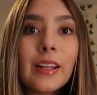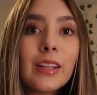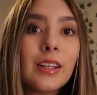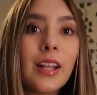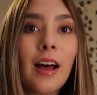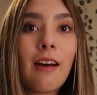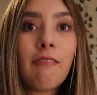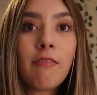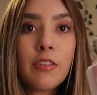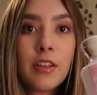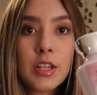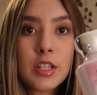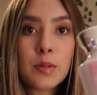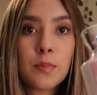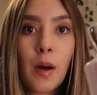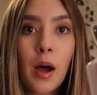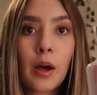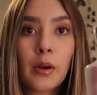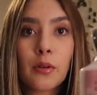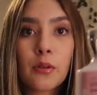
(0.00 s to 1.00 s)
love these
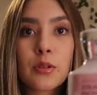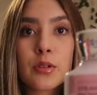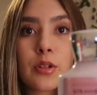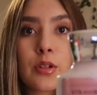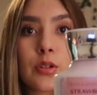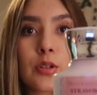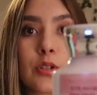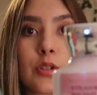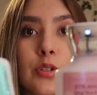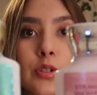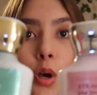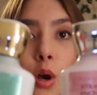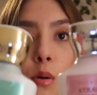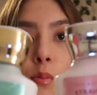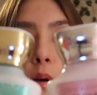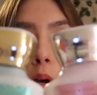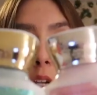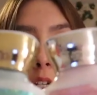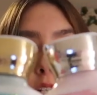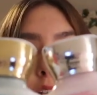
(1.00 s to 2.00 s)
bottles so
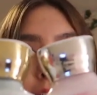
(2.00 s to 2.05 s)
much.